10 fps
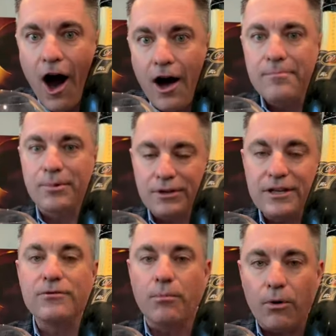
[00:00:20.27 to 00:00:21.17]

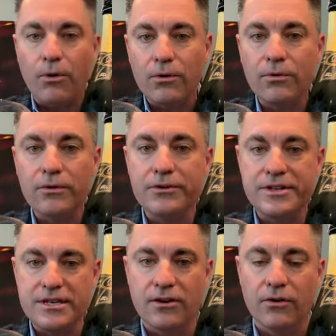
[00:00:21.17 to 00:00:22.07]
unbelievable
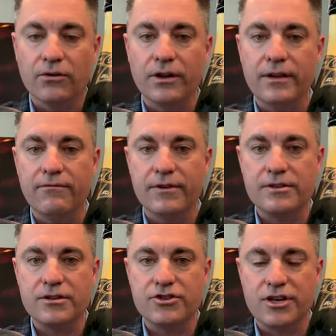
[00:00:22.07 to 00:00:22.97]
deal in
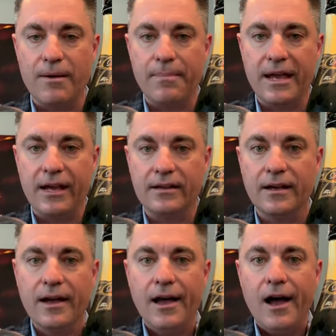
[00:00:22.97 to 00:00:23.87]
vintage champagne.
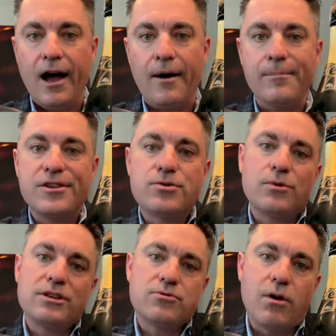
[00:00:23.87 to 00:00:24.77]
The
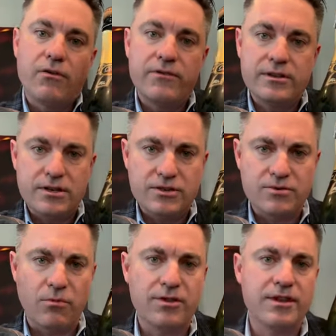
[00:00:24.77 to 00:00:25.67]
2012 vintage is
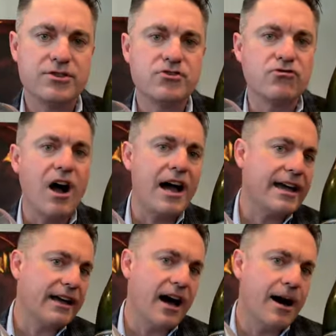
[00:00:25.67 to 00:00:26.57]
one that's
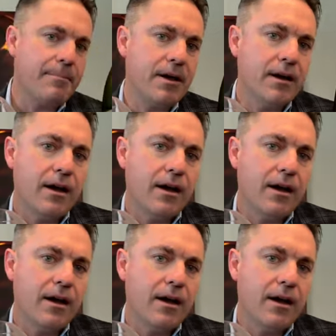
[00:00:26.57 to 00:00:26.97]
drying up.